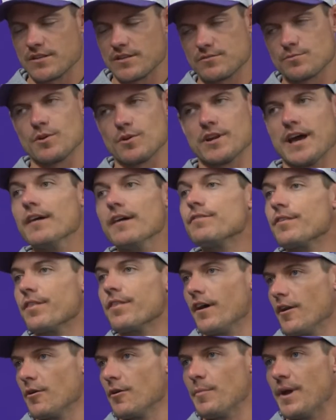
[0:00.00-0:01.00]
It's one I've
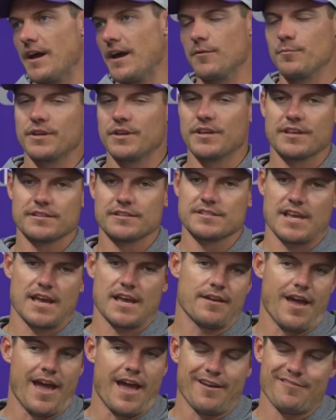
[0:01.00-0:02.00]
thought about because
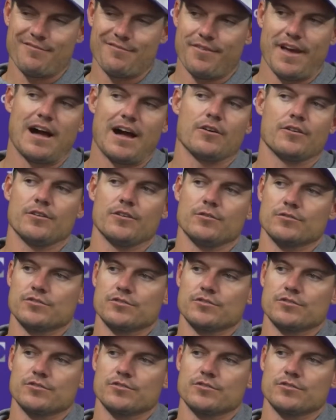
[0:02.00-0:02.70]
I value